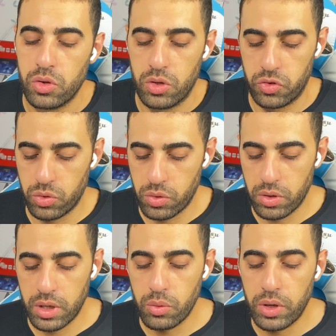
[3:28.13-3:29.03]
So
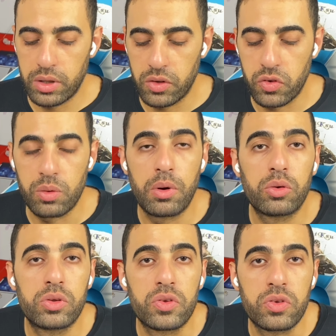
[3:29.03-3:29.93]
anyway, this is
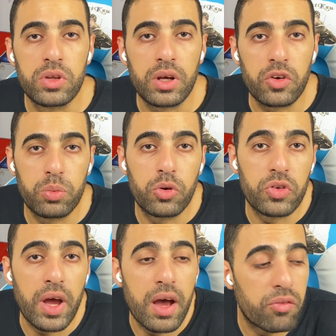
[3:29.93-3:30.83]
about the sneakers
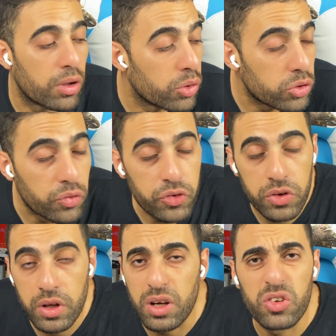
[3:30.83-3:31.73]
because I have a lot of
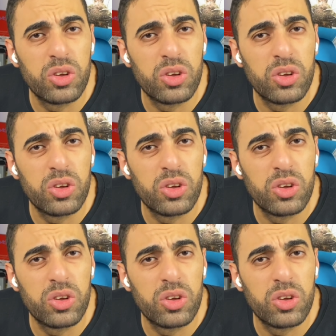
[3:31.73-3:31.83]
sneakers,